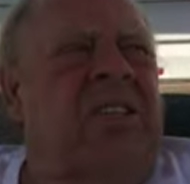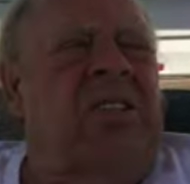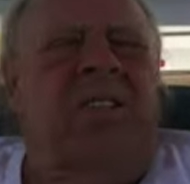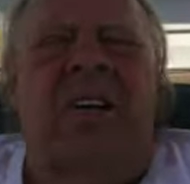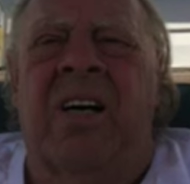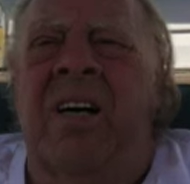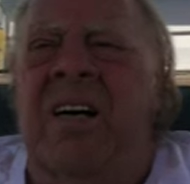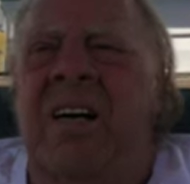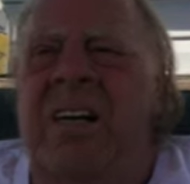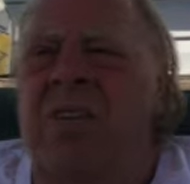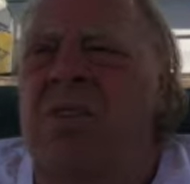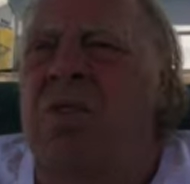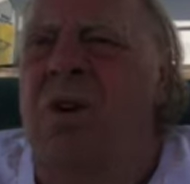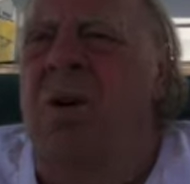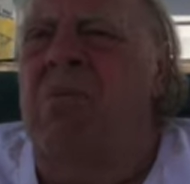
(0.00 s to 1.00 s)
just an
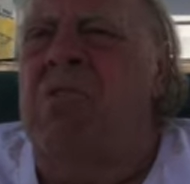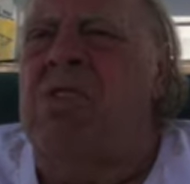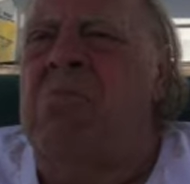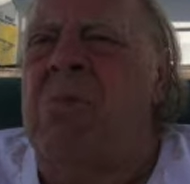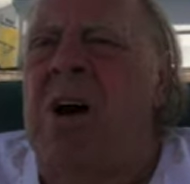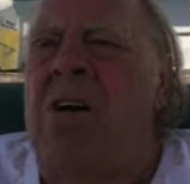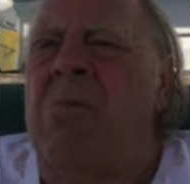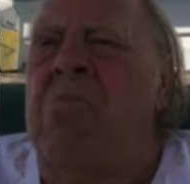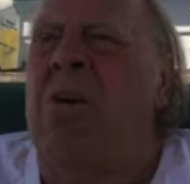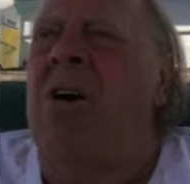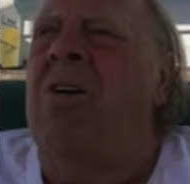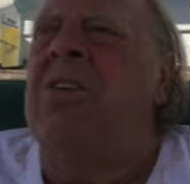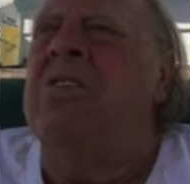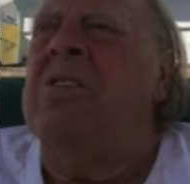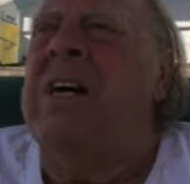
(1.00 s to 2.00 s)
enormous amount of
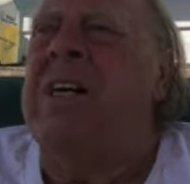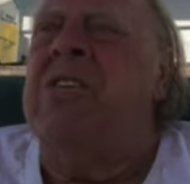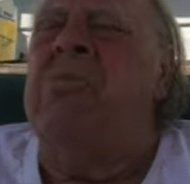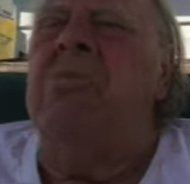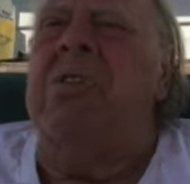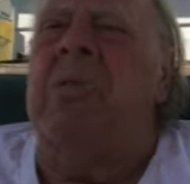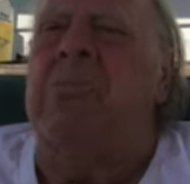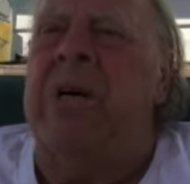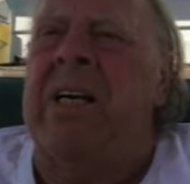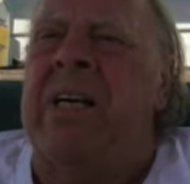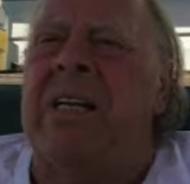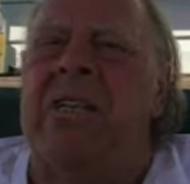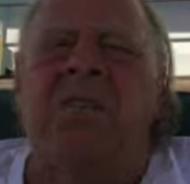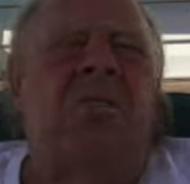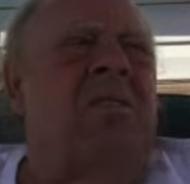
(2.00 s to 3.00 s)
pollination with the
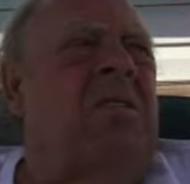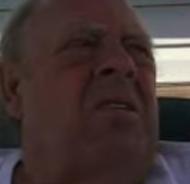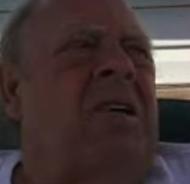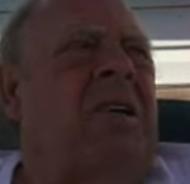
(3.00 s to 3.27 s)
bees.